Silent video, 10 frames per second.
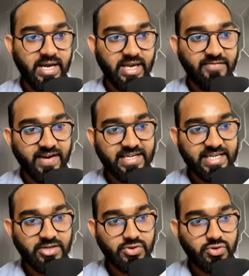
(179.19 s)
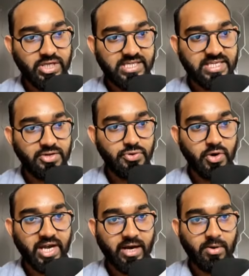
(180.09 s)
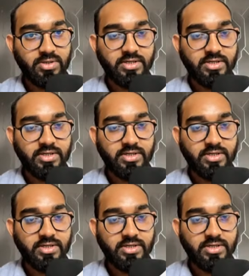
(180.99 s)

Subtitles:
If I take you to this euro account,